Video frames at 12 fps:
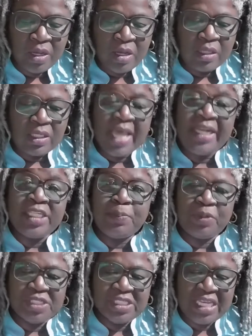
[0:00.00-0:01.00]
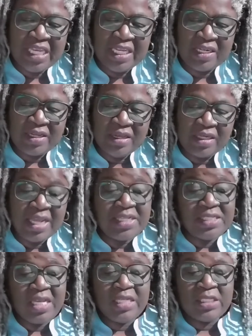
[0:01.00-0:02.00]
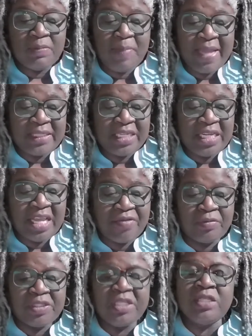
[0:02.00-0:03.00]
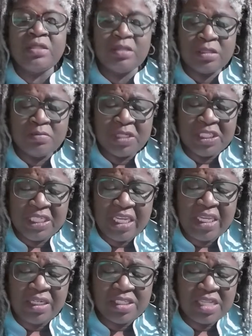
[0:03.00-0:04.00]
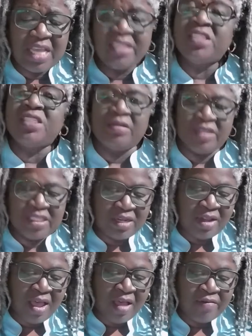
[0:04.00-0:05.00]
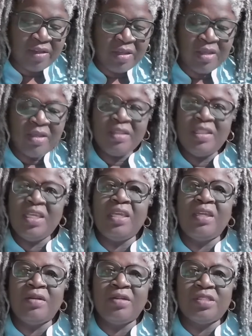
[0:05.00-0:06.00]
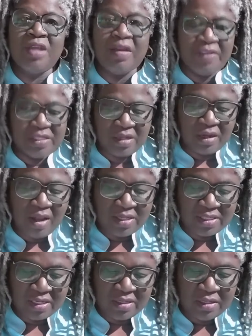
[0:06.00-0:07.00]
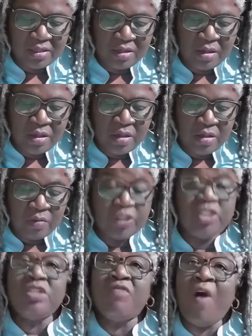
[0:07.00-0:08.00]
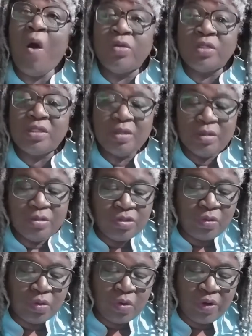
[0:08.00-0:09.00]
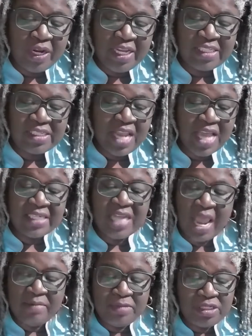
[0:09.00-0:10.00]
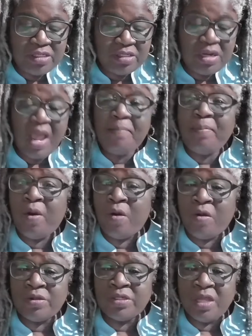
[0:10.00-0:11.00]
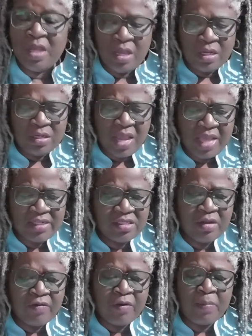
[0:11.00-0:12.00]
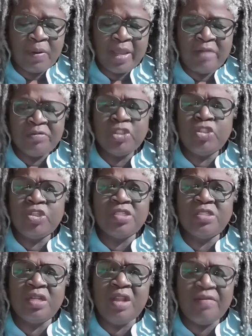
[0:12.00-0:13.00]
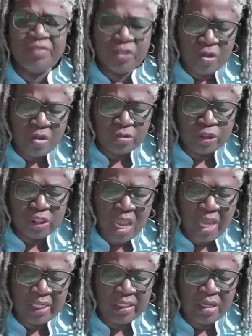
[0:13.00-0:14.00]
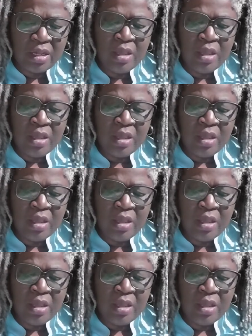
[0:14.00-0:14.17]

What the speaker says: Let us proceed. Let us inspect together with his meticulous and serious love the innards of his closet, which is a vault whose glory is not diamonds, not pearls, not silver plate with just enough dull shine,